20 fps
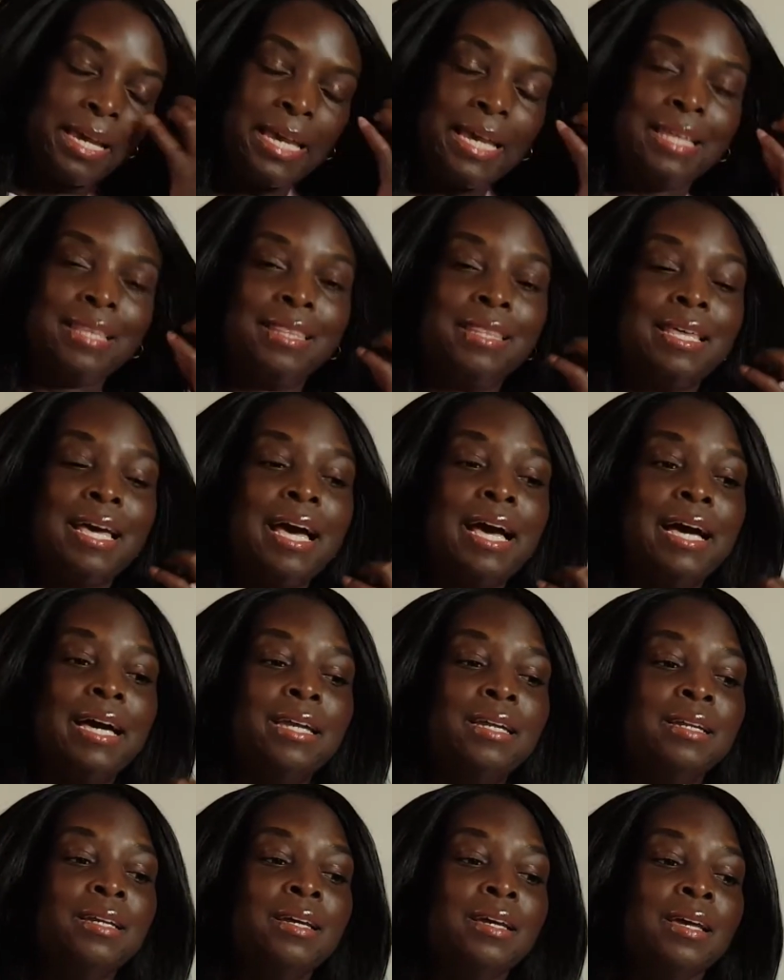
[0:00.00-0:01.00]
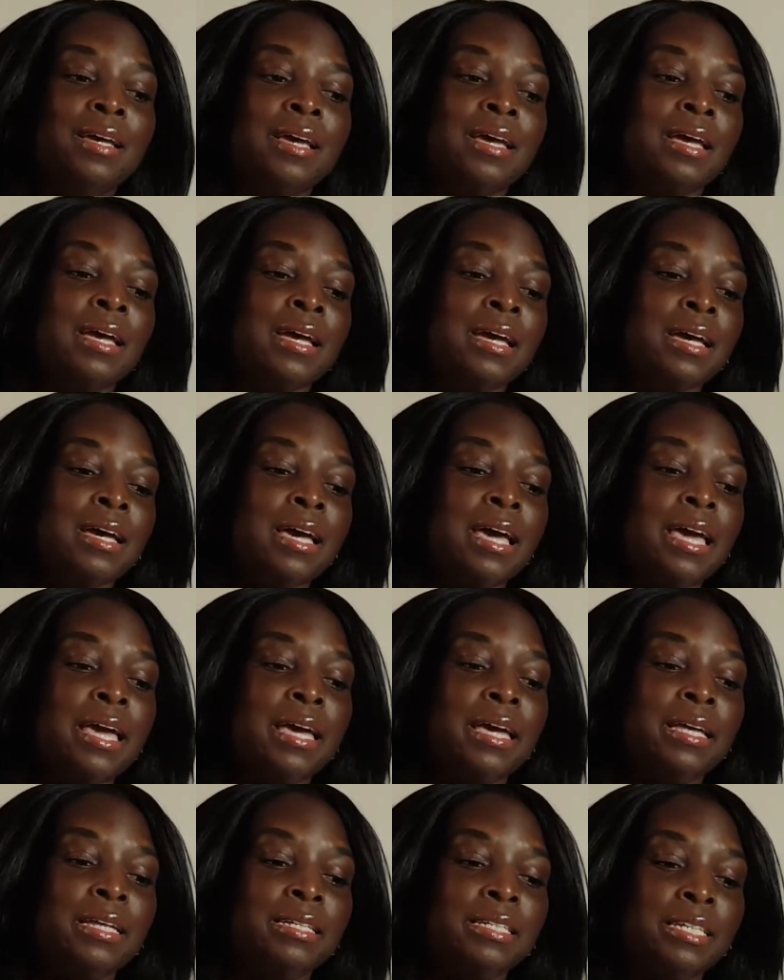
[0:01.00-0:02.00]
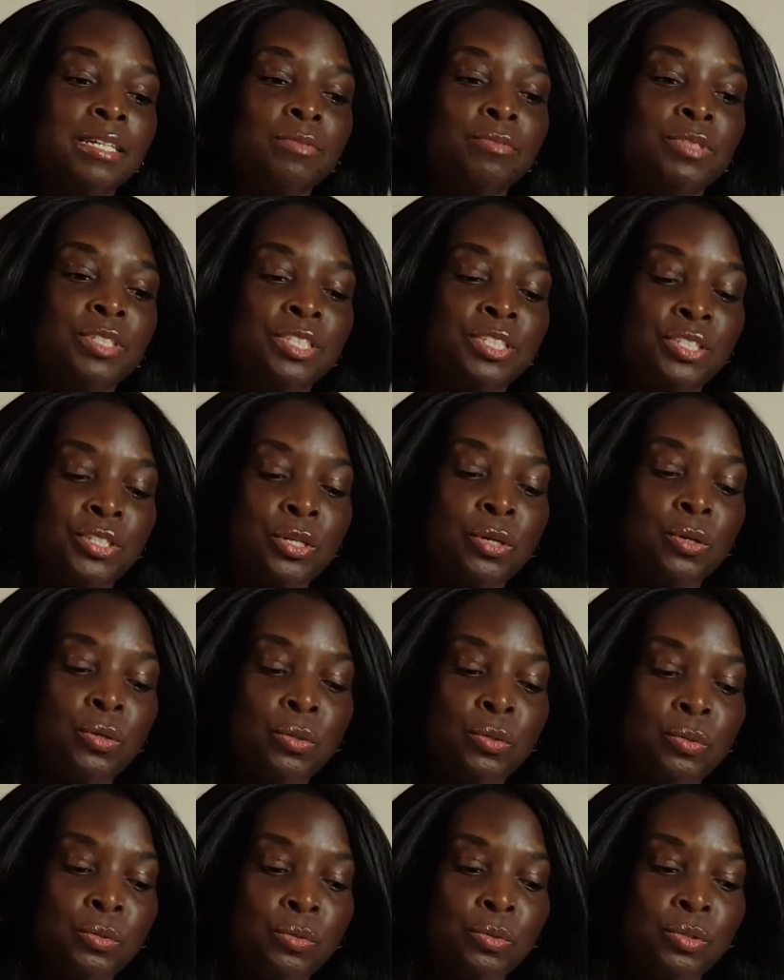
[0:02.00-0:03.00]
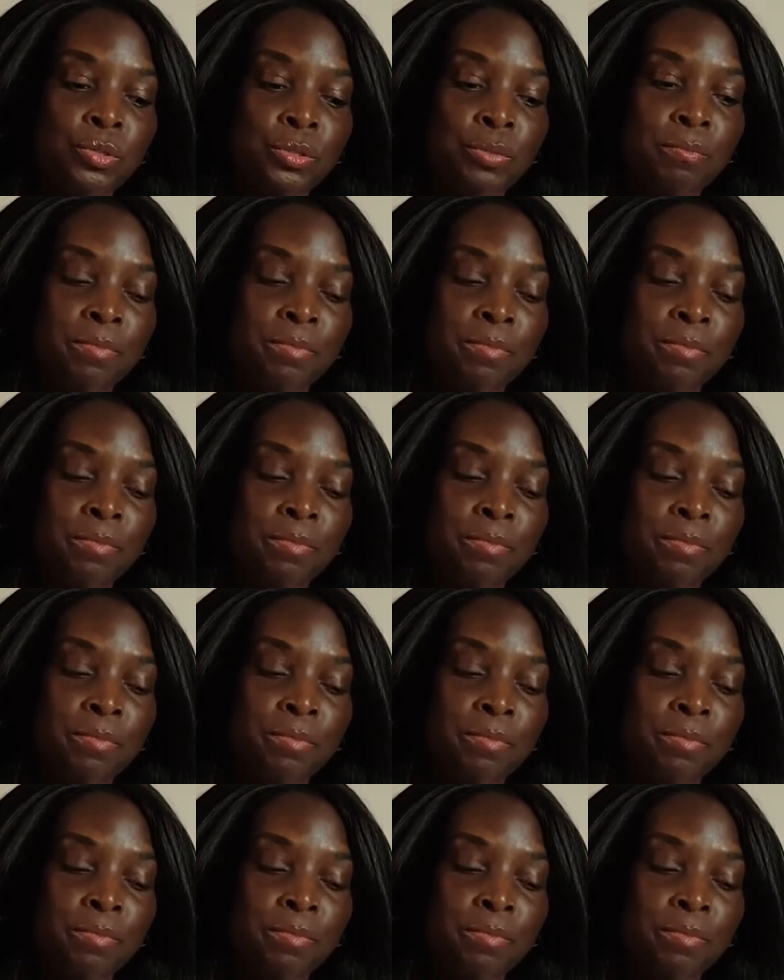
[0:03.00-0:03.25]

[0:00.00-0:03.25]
I had that, and it was so,